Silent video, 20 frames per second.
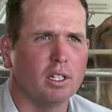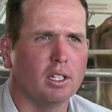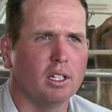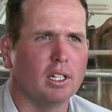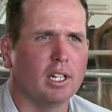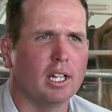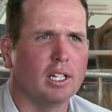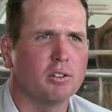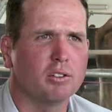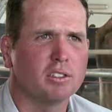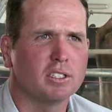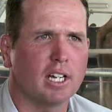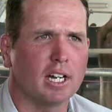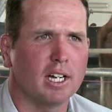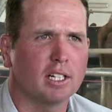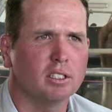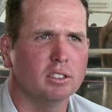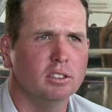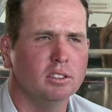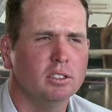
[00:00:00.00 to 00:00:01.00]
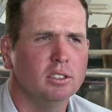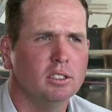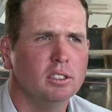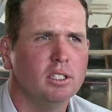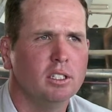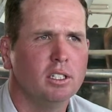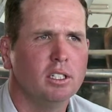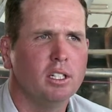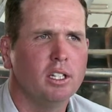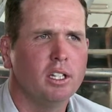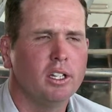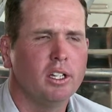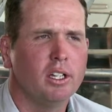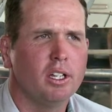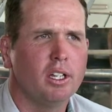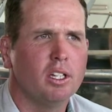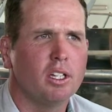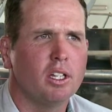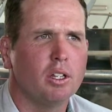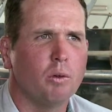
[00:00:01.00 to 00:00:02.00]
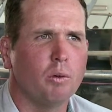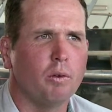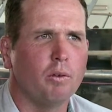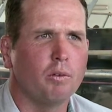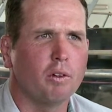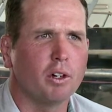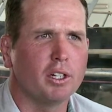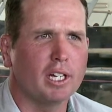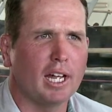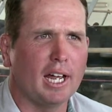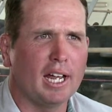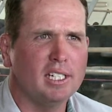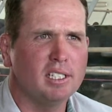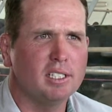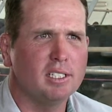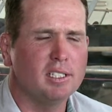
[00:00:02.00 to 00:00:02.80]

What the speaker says: in that cycle. We've got 8